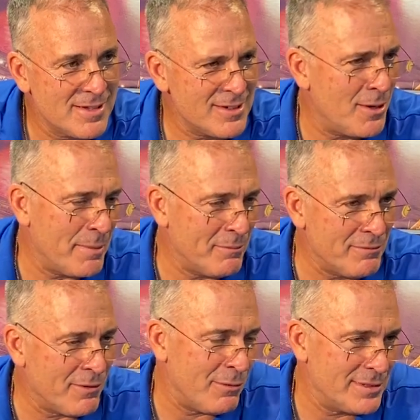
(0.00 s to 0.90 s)
So I mean,
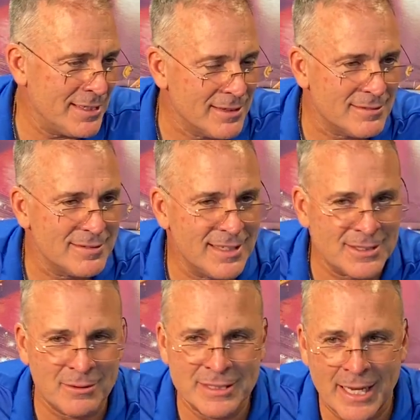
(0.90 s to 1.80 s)
it's always you know that's
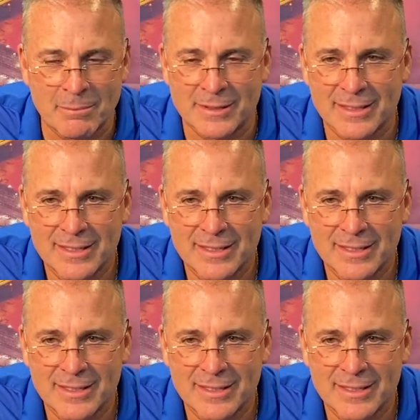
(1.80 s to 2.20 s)
always happened.